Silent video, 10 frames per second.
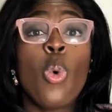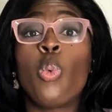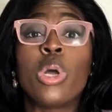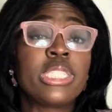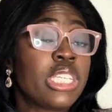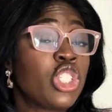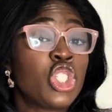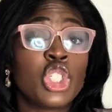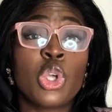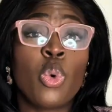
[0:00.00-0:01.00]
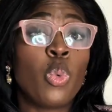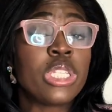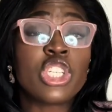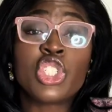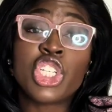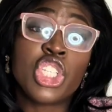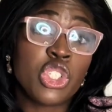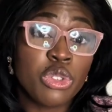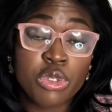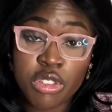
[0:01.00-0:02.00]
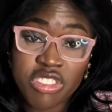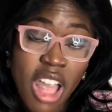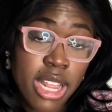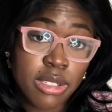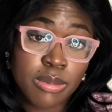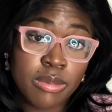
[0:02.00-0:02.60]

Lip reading: What does she do for fun?